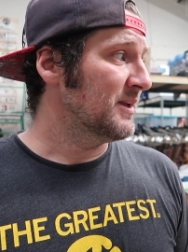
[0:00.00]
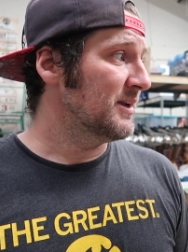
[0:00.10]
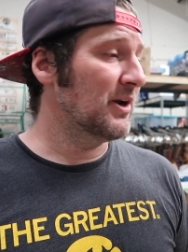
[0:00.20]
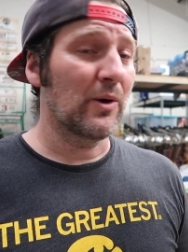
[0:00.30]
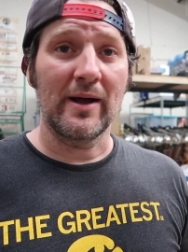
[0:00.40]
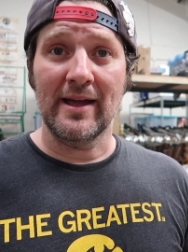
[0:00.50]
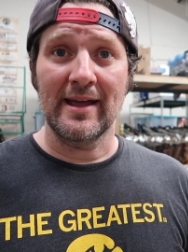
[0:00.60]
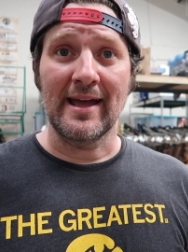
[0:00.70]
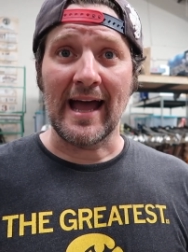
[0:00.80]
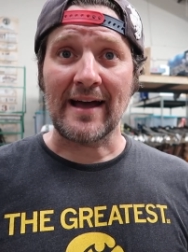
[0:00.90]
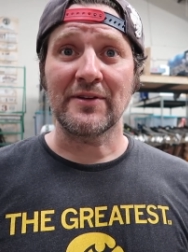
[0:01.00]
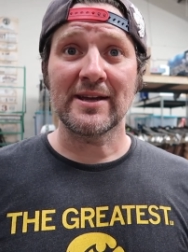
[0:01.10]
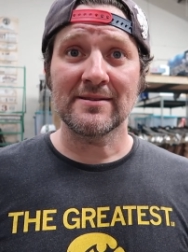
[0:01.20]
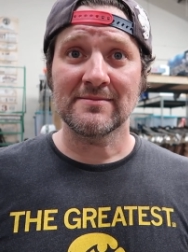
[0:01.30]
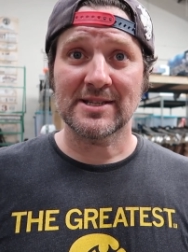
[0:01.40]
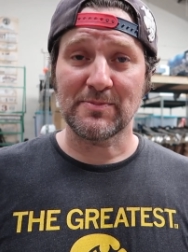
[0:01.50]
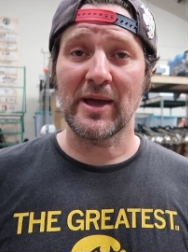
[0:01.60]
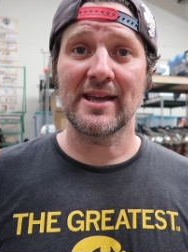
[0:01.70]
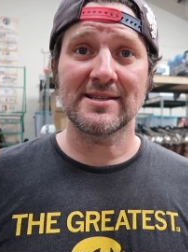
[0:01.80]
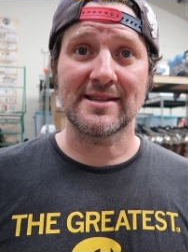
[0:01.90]
you know, having
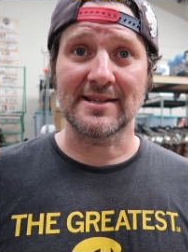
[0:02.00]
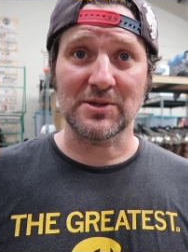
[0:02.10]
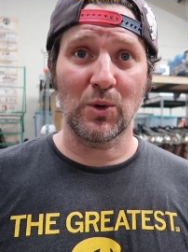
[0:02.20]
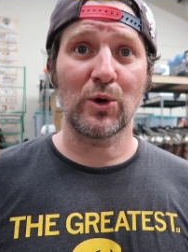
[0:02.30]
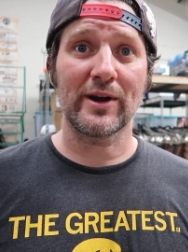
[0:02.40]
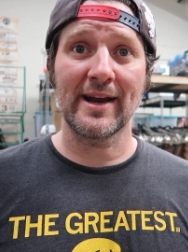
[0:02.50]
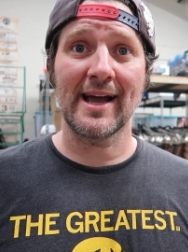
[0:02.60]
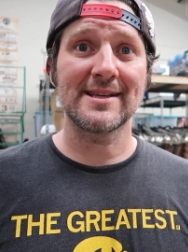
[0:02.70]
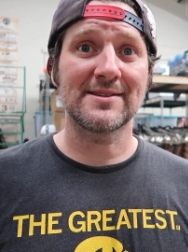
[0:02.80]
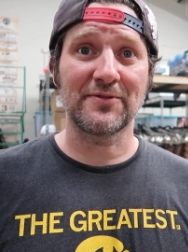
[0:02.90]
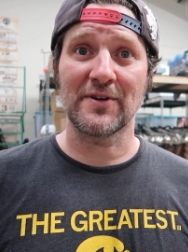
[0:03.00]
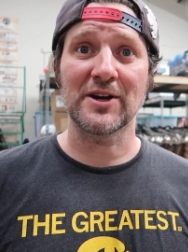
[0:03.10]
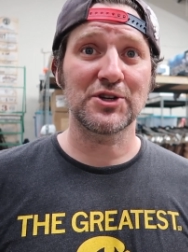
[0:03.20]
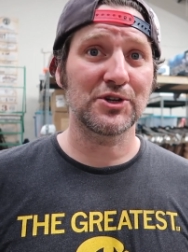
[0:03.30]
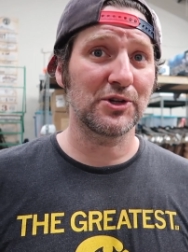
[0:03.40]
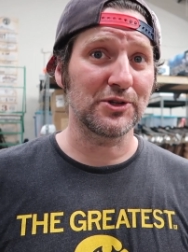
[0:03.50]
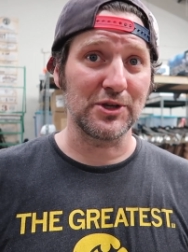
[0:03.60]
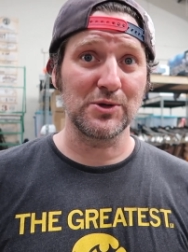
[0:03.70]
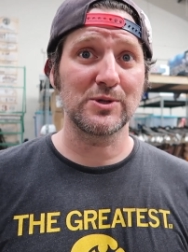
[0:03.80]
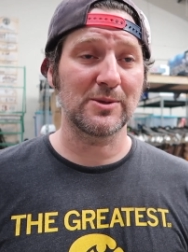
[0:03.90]
space that's organized, functional,
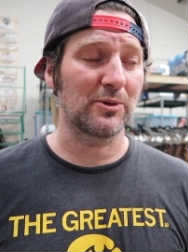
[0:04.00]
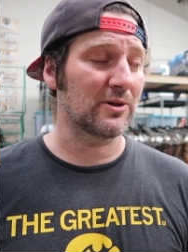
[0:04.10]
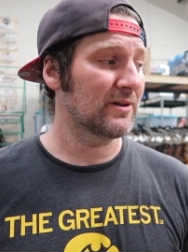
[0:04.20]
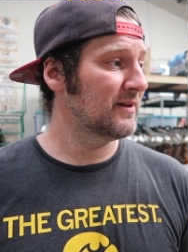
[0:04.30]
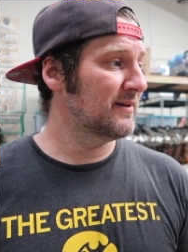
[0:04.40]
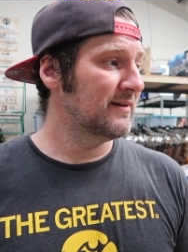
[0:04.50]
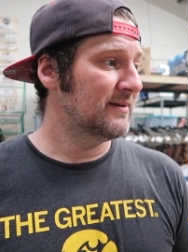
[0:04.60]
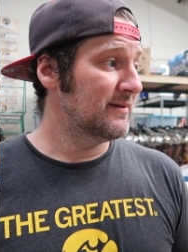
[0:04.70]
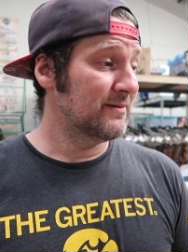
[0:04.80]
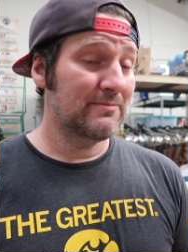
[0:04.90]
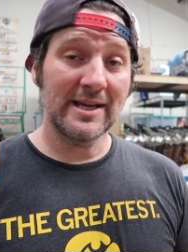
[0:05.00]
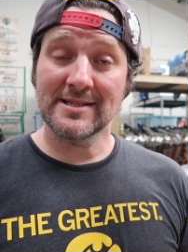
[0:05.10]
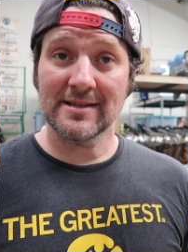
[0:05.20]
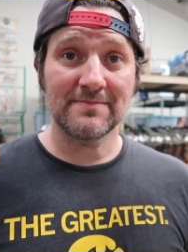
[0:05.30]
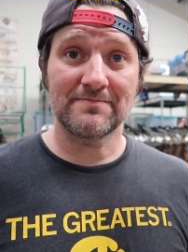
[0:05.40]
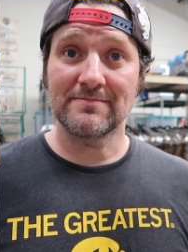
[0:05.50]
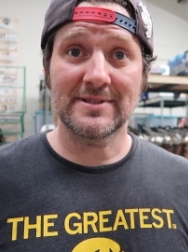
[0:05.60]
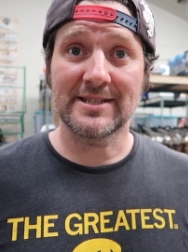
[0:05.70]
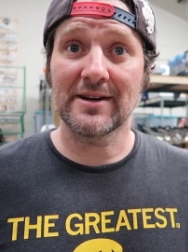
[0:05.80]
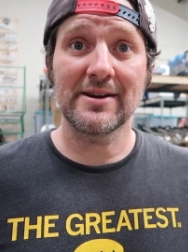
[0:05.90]
usable, makes a
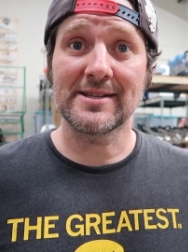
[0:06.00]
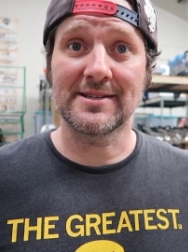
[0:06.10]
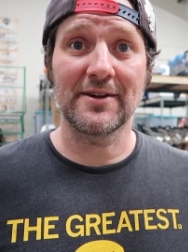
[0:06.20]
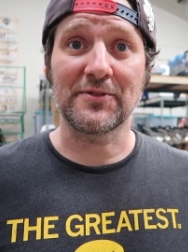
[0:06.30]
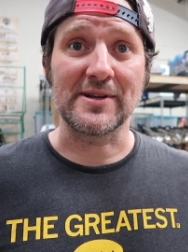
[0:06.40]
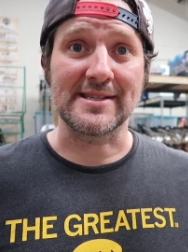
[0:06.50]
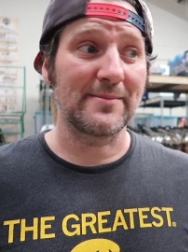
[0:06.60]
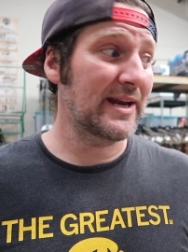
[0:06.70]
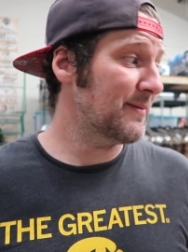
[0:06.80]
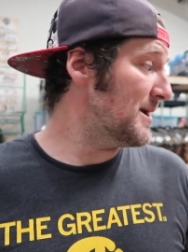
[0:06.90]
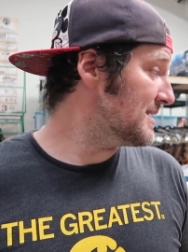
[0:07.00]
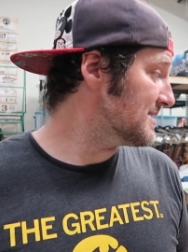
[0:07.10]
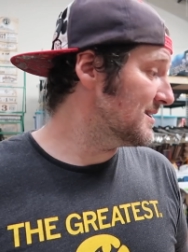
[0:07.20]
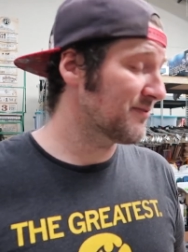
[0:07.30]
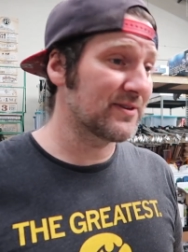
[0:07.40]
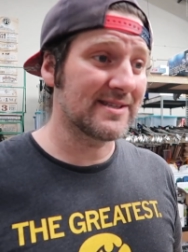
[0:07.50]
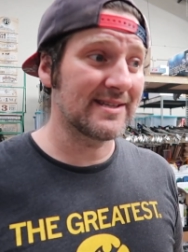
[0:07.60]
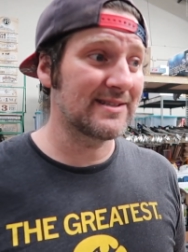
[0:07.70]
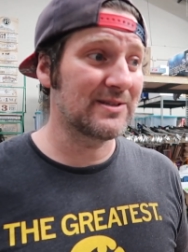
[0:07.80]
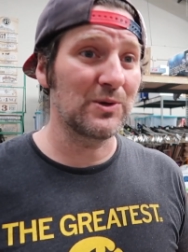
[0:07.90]
serious difference. I mean, it makes a difference
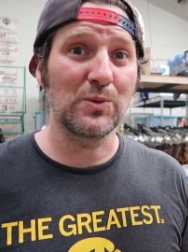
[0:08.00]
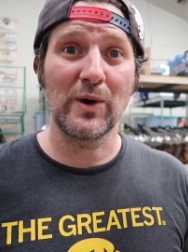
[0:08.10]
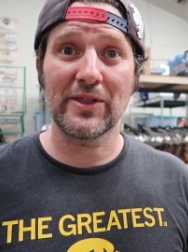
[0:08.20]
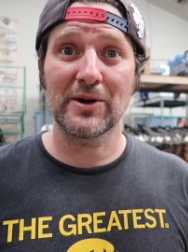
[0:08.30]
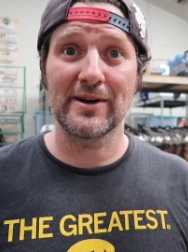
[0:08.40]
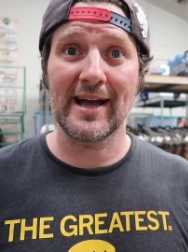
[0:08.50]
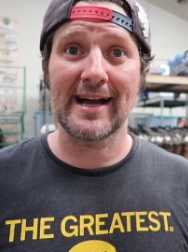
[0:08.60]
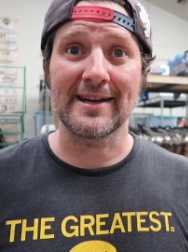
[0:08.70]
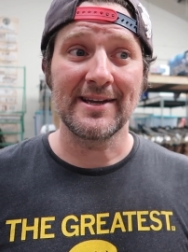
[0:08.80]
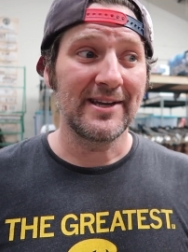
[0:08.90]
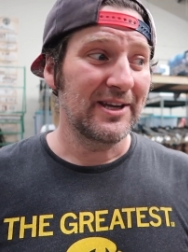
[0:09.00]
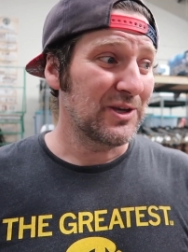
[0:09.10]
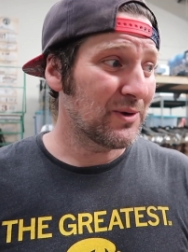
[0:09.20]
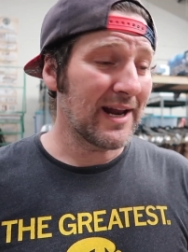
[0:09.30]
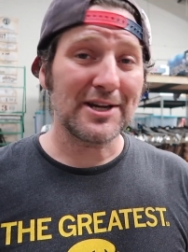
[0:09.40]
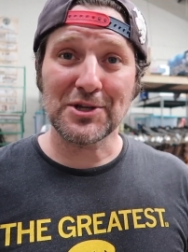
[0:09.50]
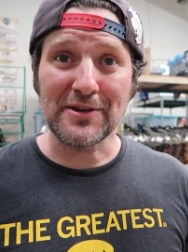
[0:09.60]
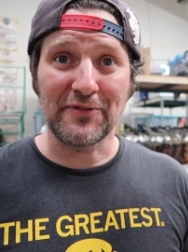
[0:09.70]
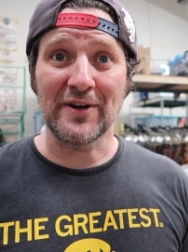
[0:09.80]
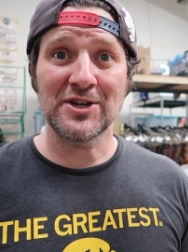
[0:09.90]
into whether or not you can actually
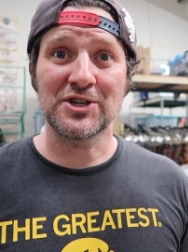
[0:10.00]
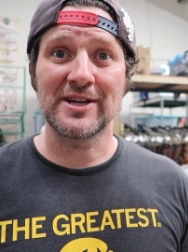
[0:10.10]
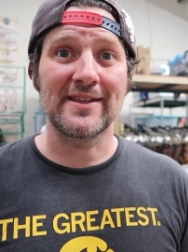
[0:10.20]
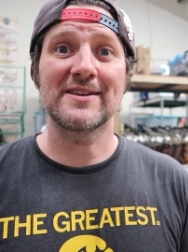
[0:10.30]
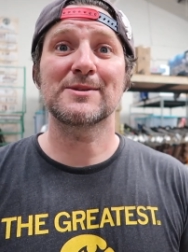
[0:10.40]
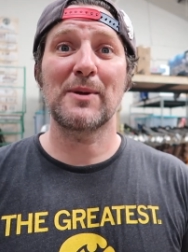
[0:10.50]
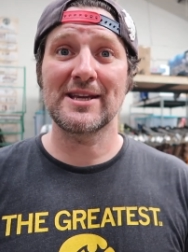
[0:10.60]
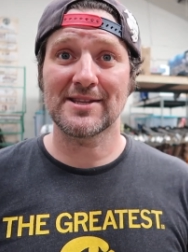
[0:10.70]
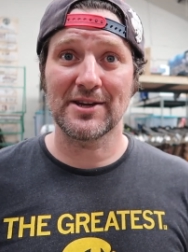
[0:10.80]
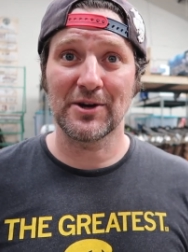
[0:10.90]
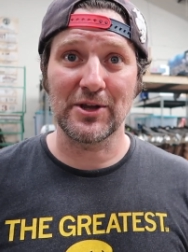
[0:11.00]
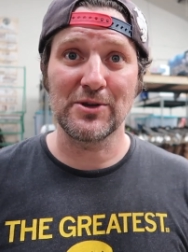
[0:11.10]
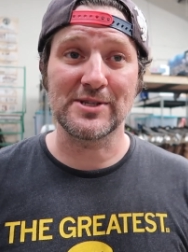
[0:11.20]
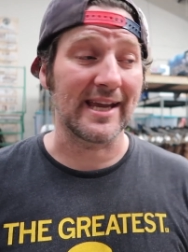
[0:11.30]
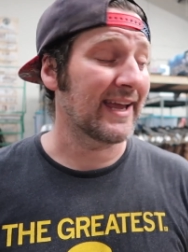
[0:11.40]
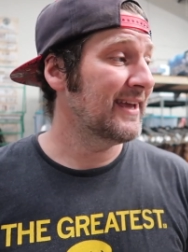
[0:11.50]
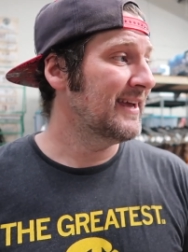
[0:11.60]
function in the space that you're using.